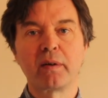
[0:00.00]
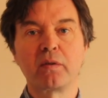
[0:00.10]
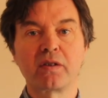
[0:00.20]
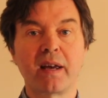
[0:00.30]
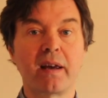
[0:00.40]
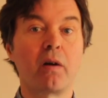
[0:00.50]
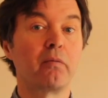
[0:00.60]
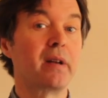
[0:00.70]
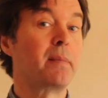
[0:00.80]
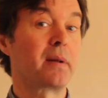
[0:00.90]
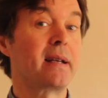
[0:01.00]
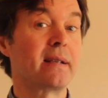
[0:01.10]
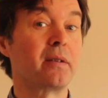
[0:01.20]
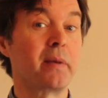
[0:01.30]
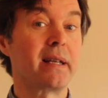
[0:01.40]
they will say, I'm really
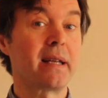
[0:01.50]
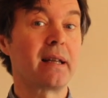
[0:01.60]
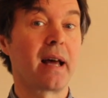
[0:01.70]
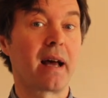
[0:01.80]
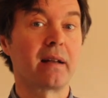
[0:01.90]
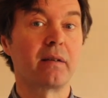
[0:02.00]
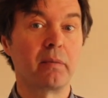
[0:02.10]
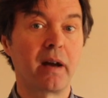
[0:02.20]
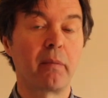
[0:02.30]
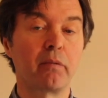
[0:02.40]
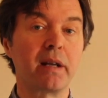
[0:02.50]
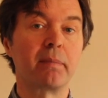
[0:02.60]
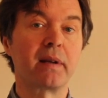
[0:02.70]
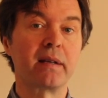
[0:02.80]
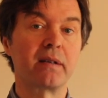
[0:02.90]
pleased that we did that. I'm really
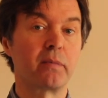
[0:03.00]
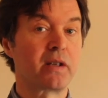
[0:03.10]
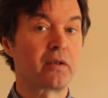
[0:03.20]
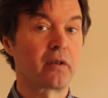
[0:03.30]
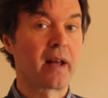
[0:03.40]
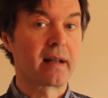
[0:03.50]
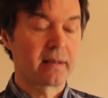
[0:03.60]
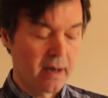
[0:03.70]
pleased that we took that